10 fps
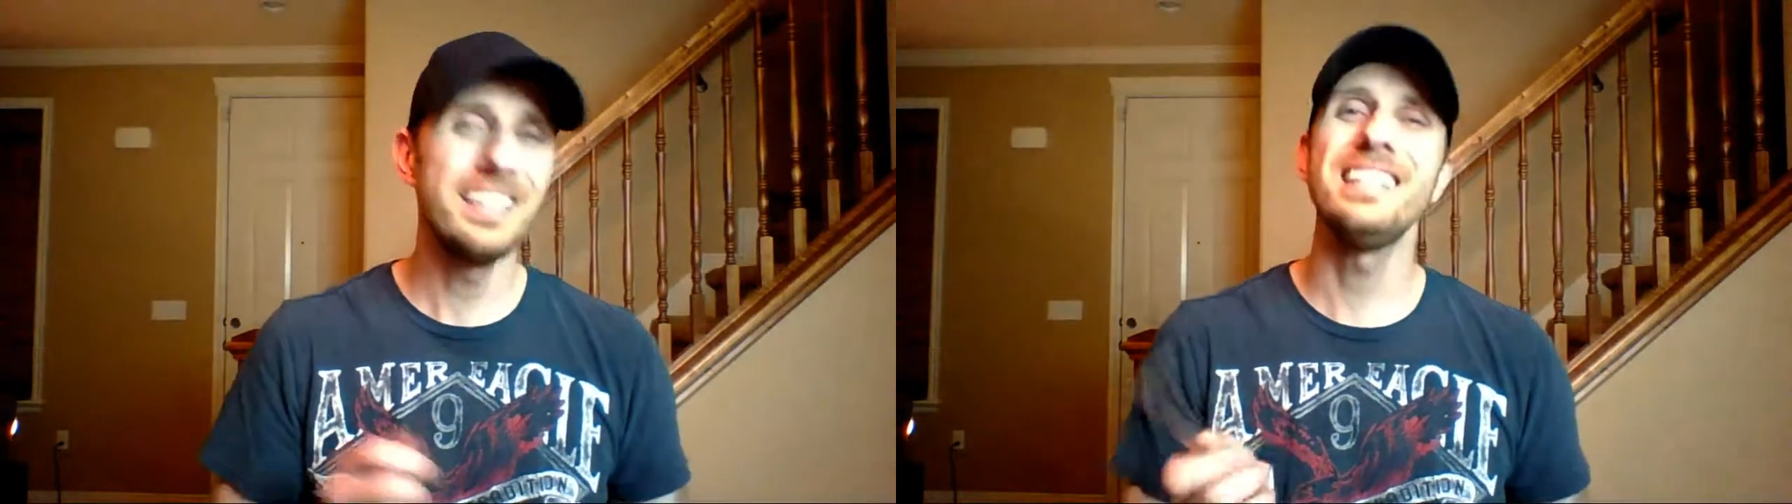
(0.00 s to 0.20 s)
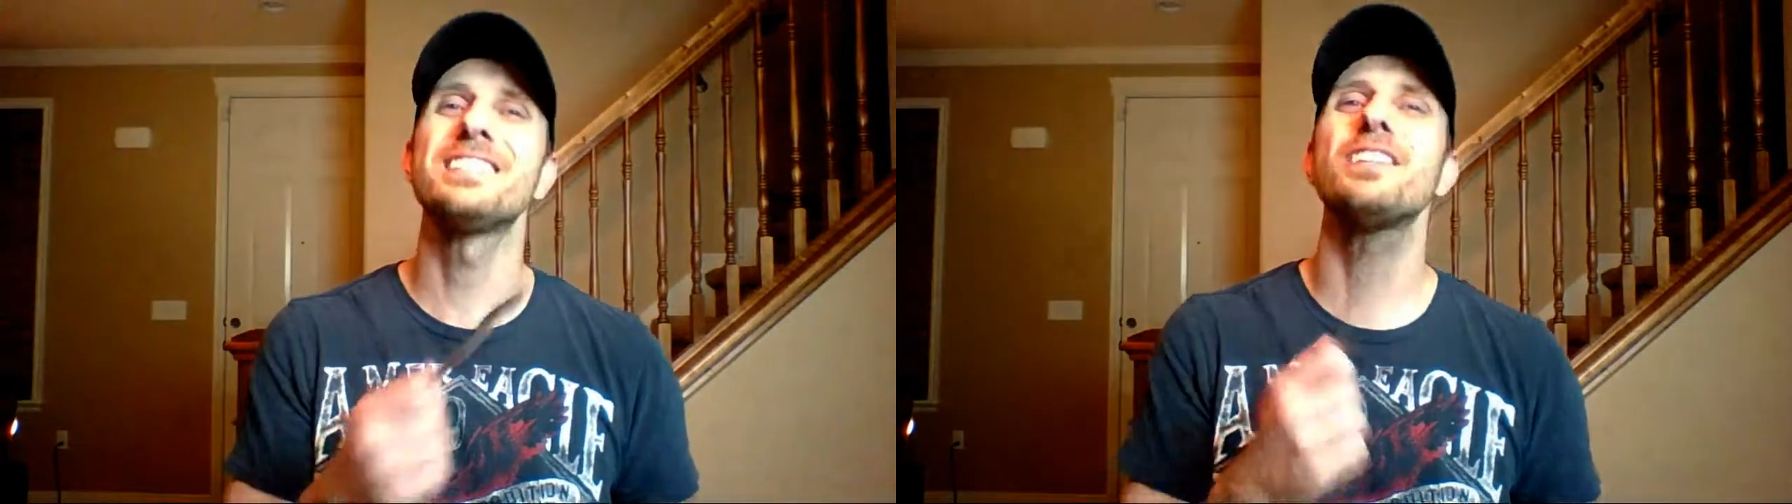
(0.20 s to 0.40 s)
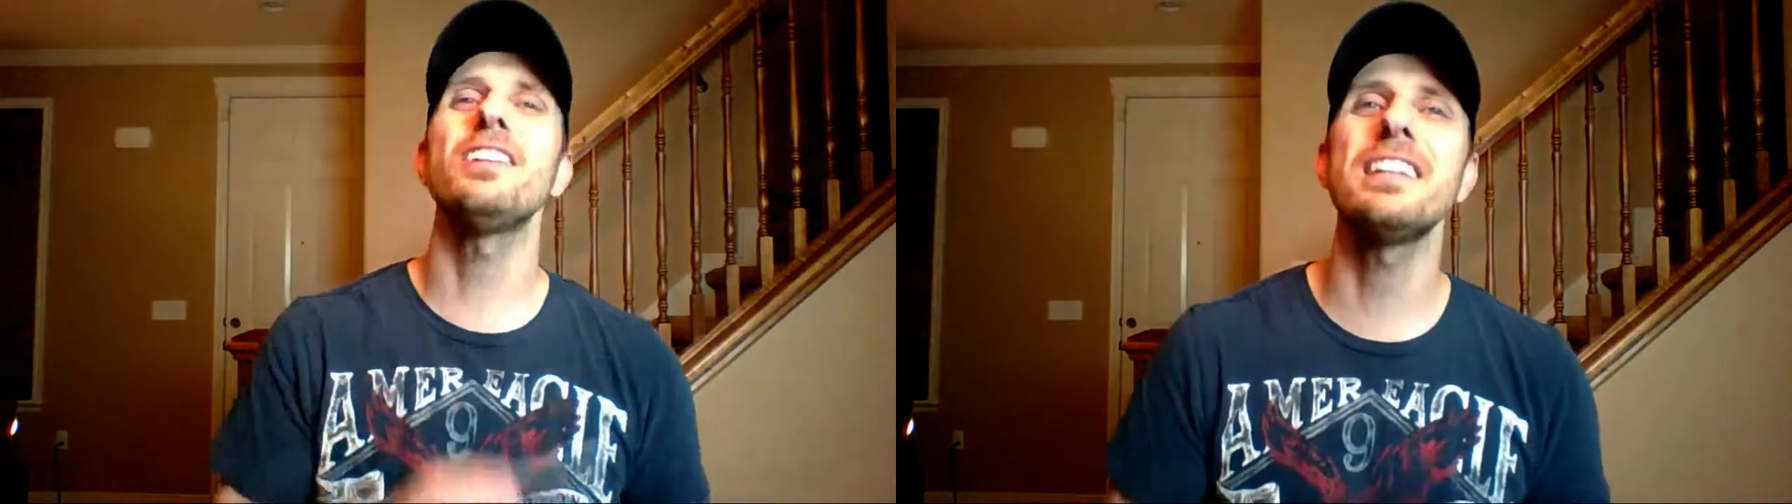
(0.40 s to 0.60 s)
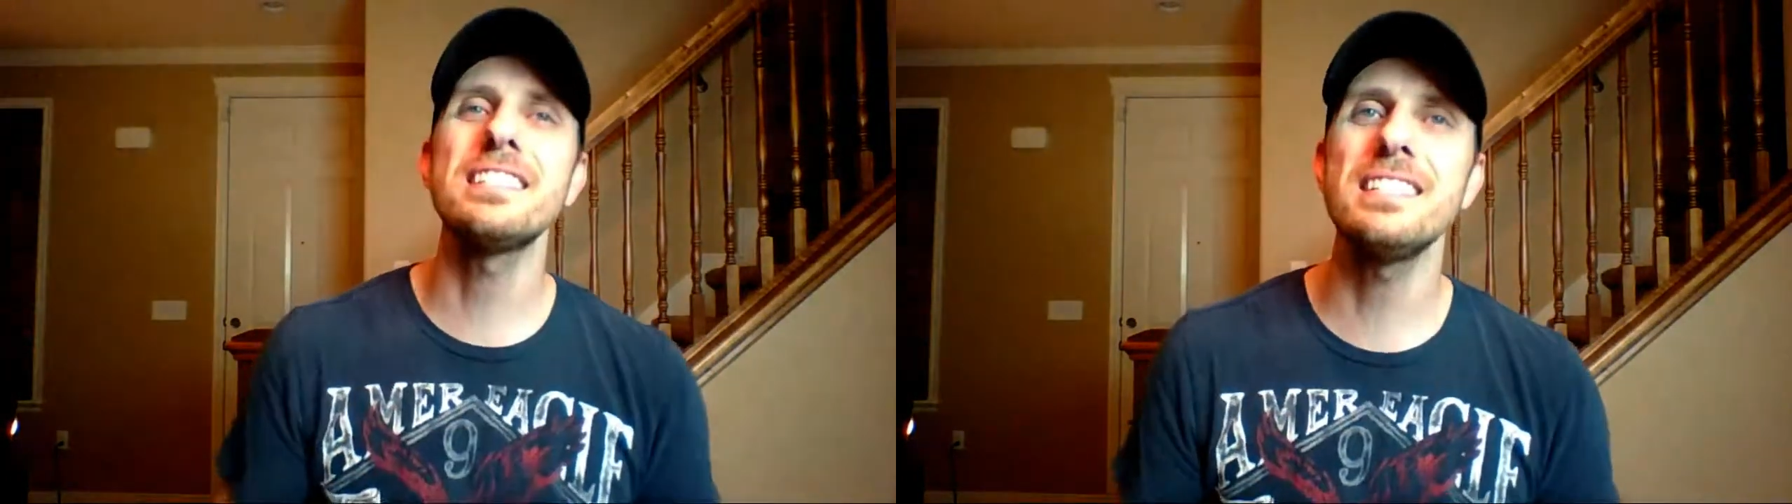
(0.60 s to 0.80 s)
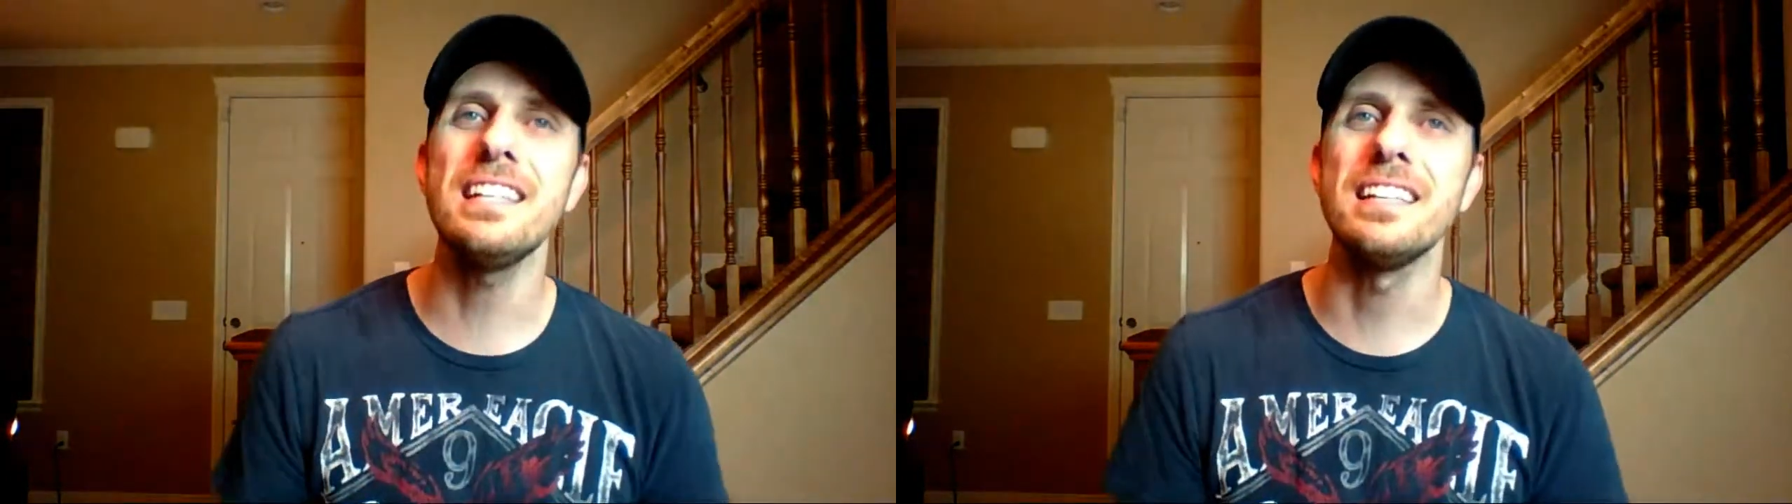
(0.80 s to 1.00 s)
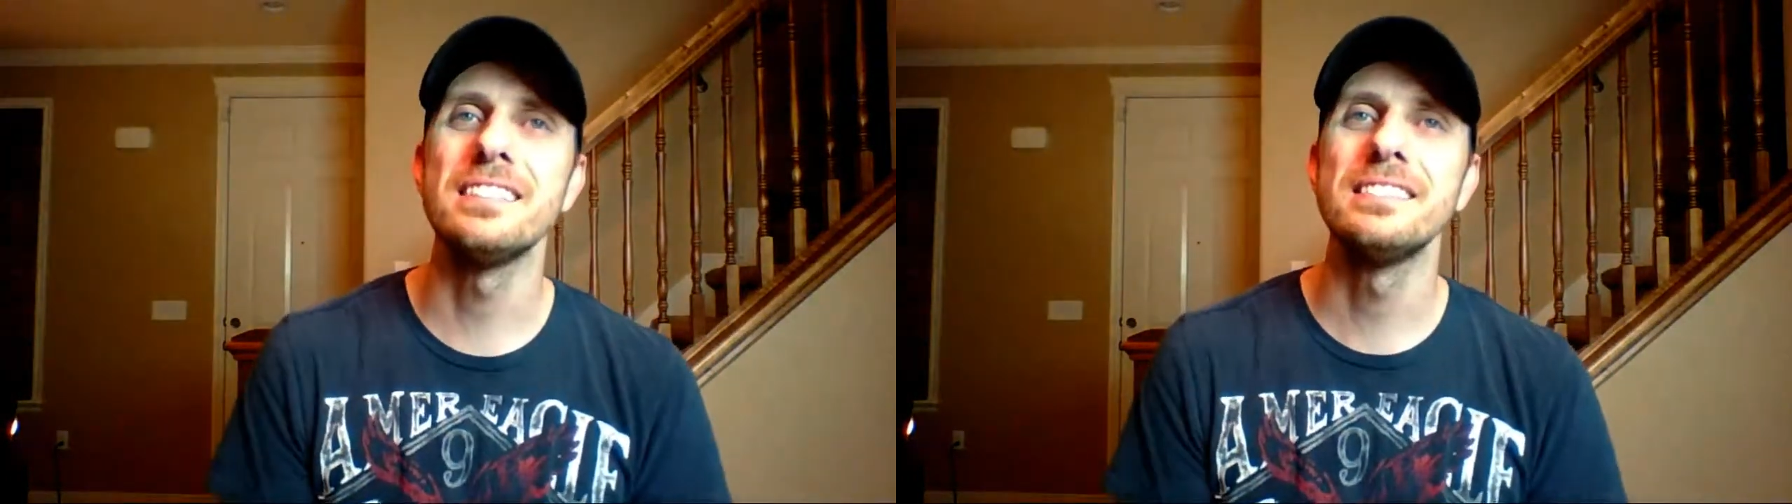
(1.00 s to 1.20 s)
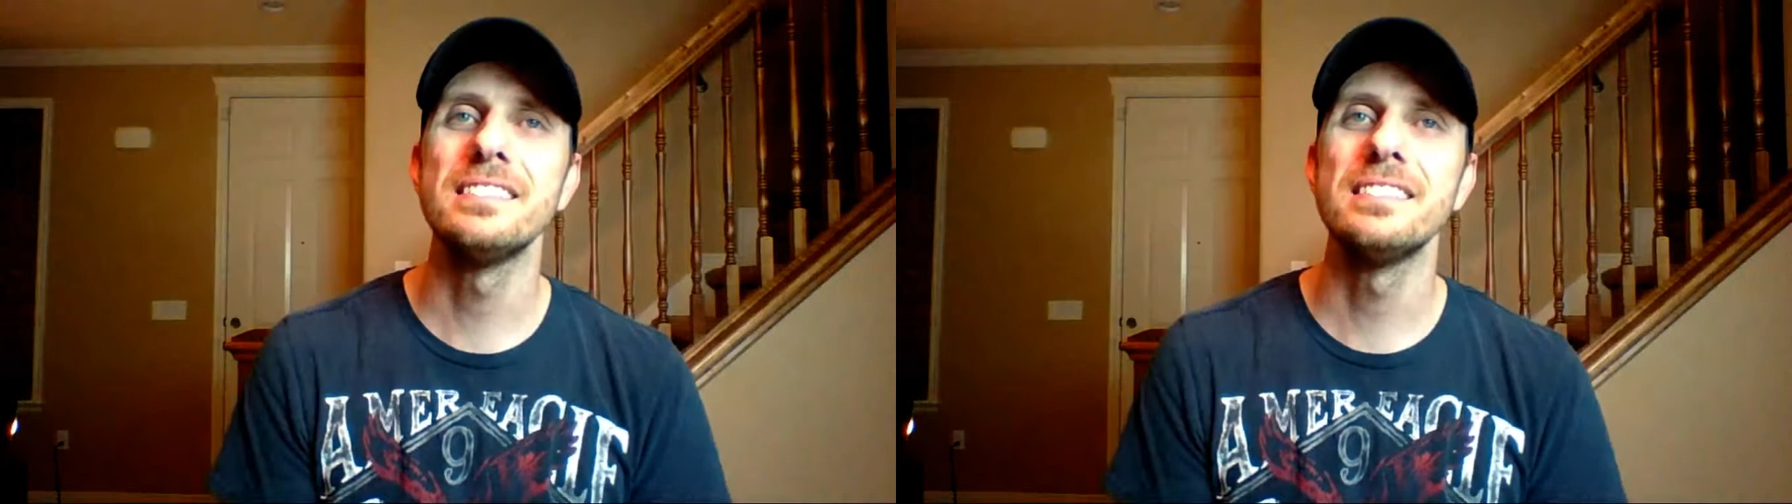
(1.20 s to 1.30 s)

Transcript: in Salt Lake City.